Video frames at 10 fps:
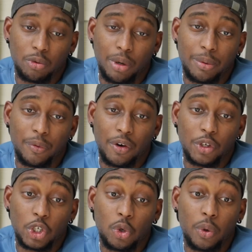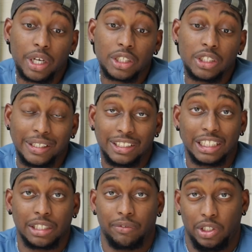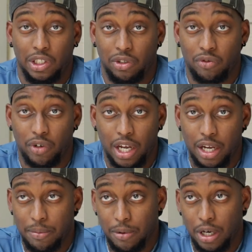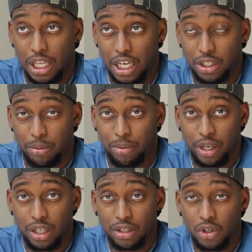very quick to instinctively grab a lot of the brake,